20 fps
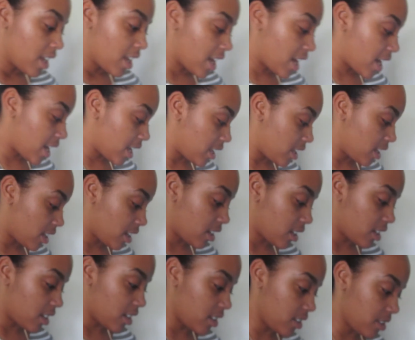I
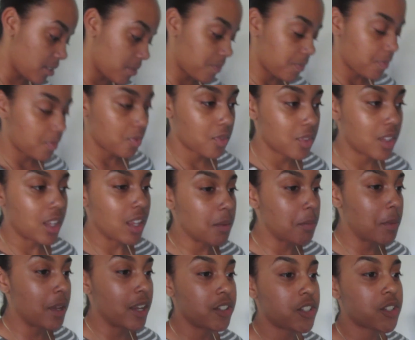uh,
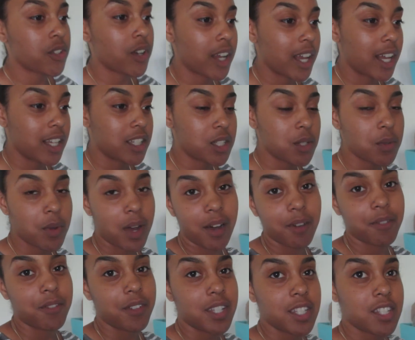made sure I got two
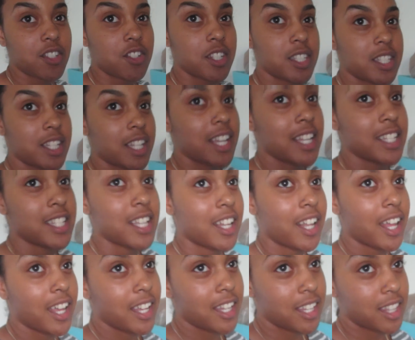outfits just in case I
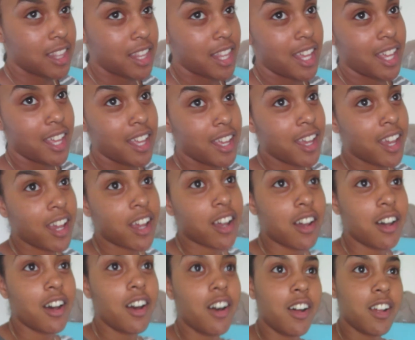like get that
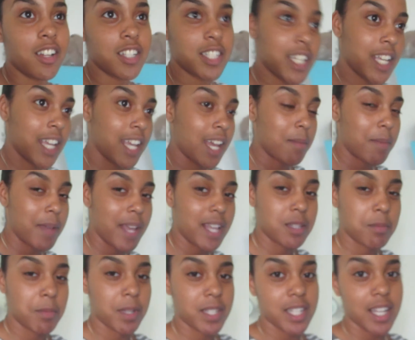call saying I
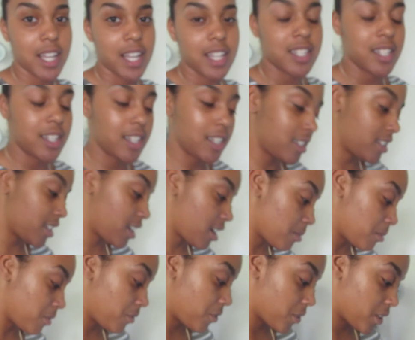passed my test and to
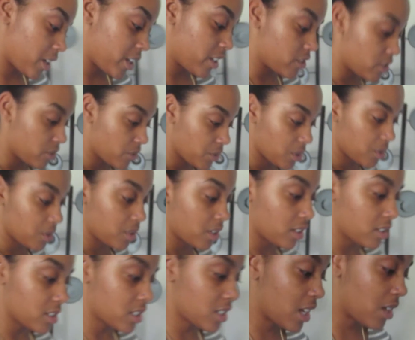come in for an interview
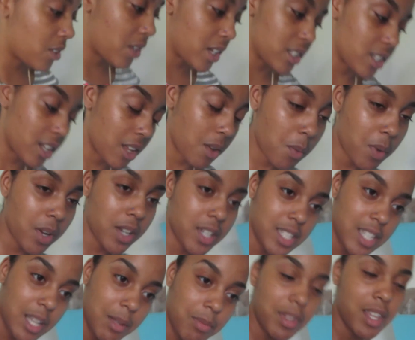so I don't have to like wear the
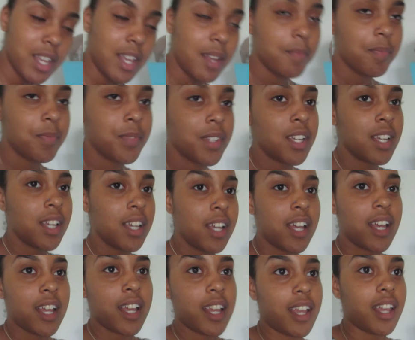same thing.
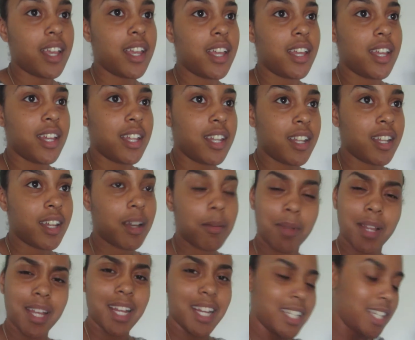And I'm
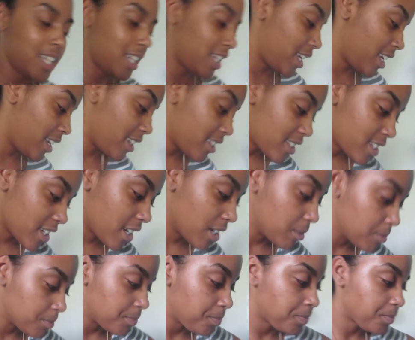glad I did.
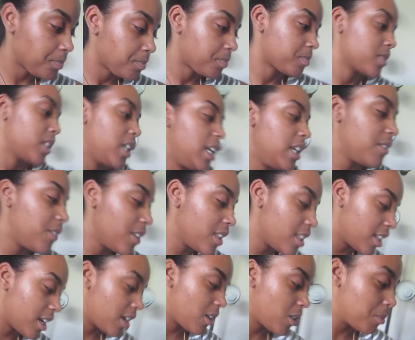So even
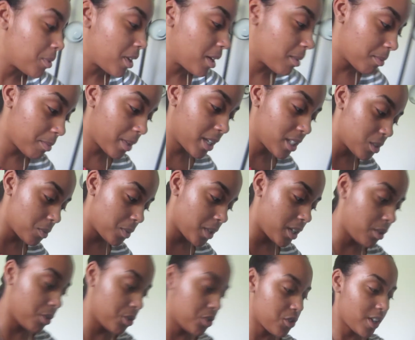though I'm not about to wear
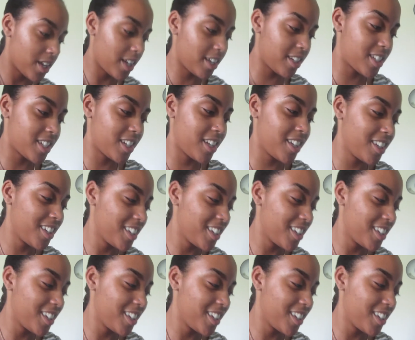no dress,